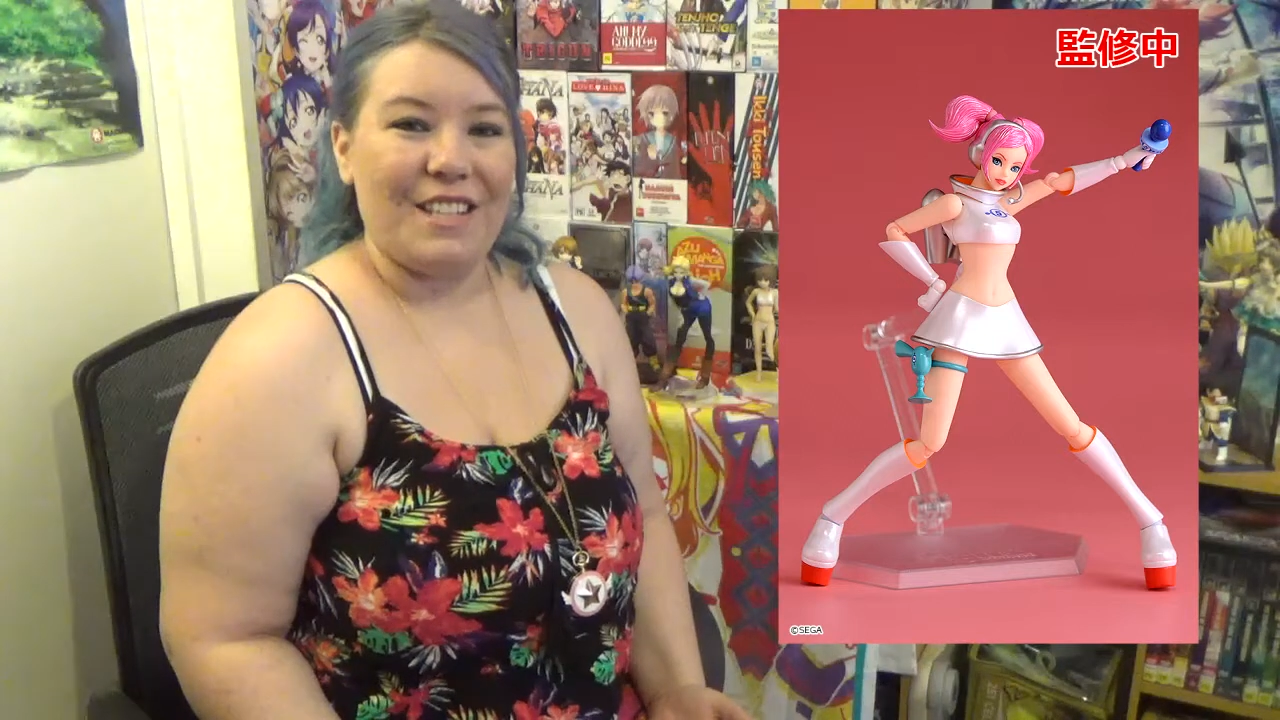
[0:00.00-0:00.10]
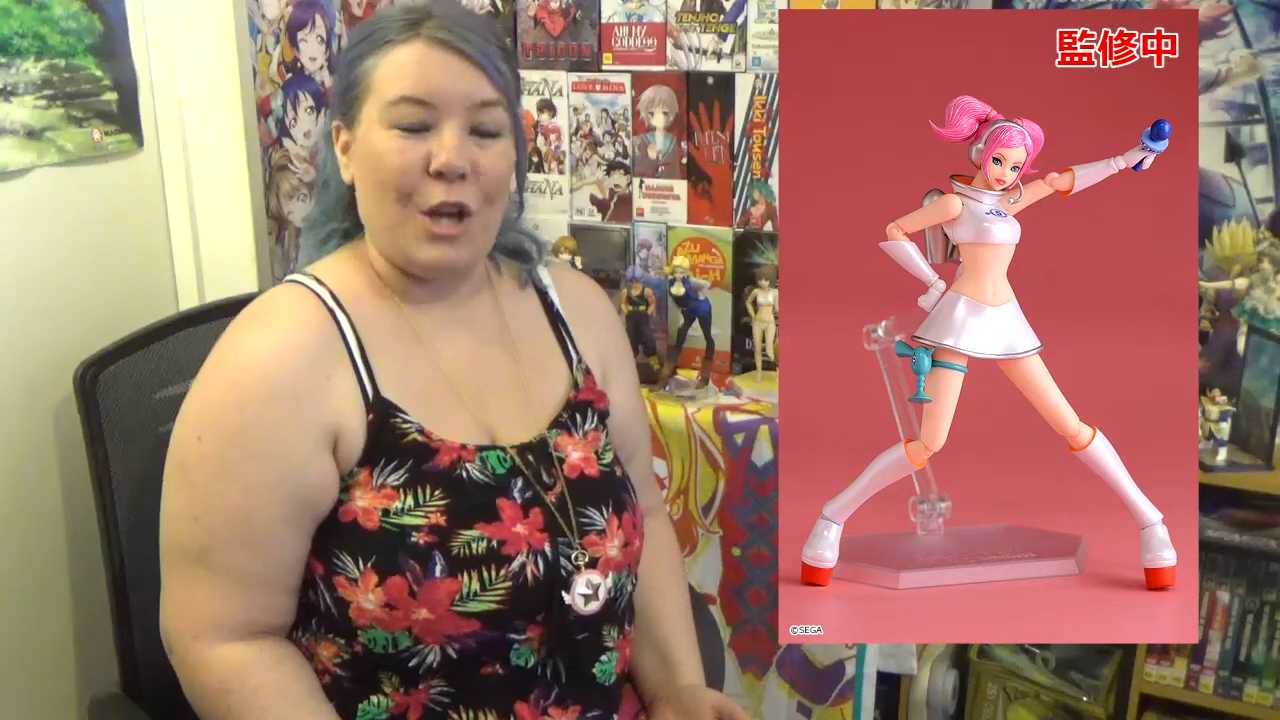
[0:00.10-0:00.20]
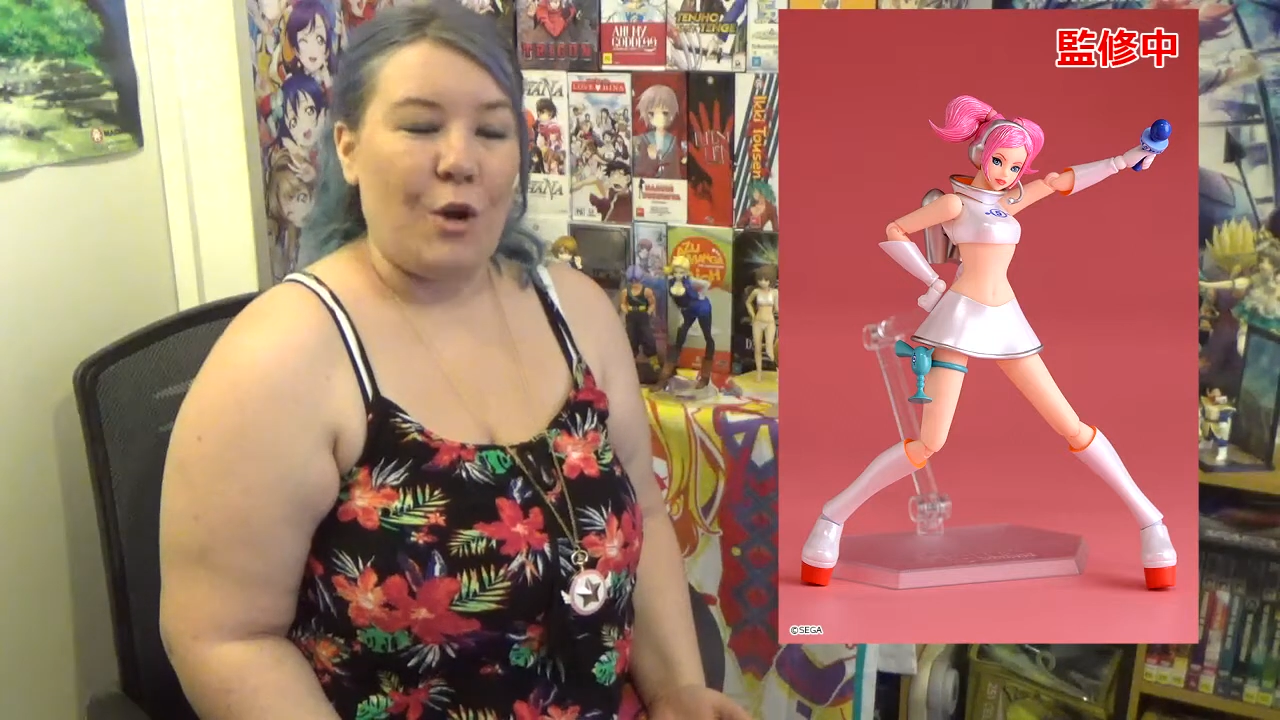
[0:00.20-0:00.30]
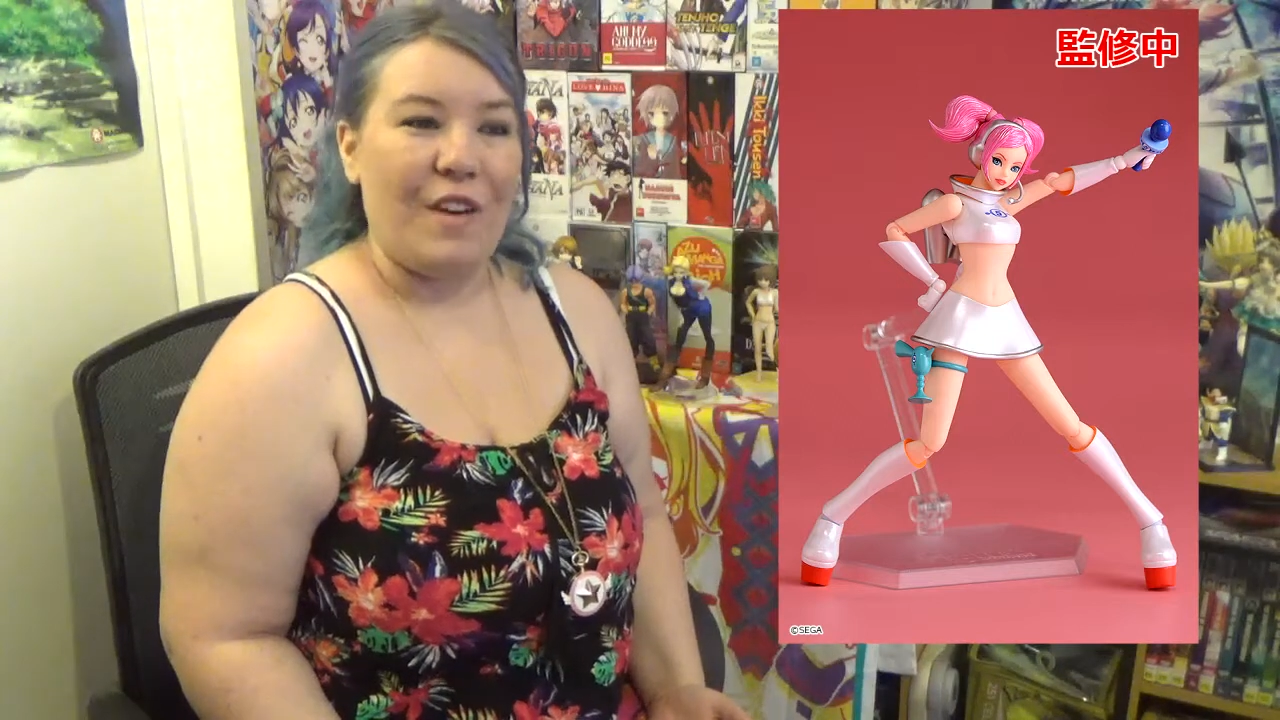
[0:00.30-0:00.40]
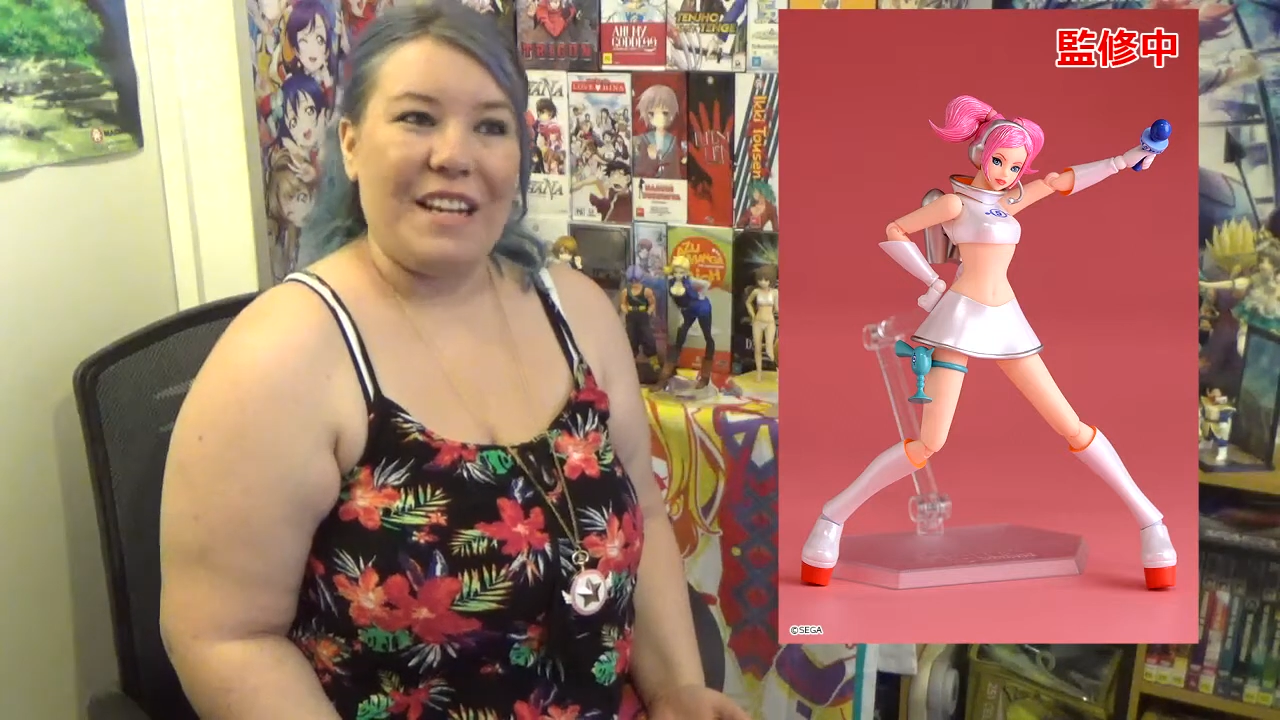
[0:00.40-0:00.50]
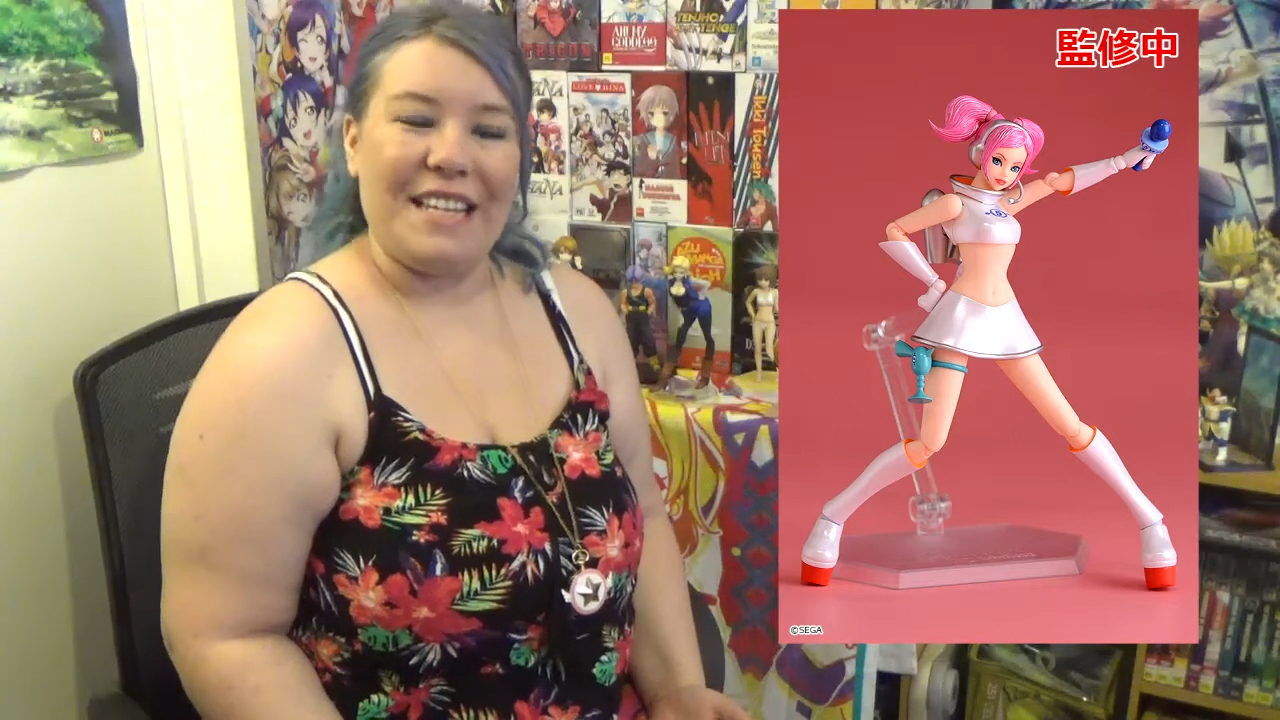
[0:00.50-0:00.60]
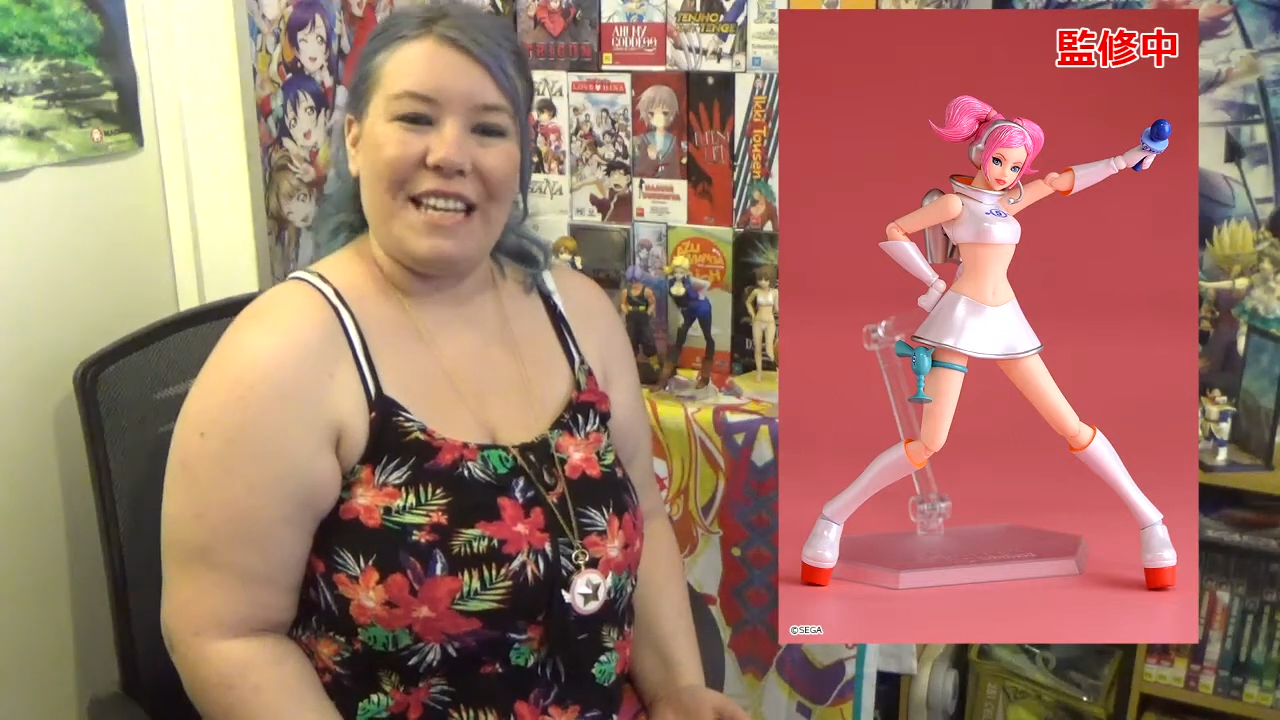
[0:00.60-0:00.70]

it's so funny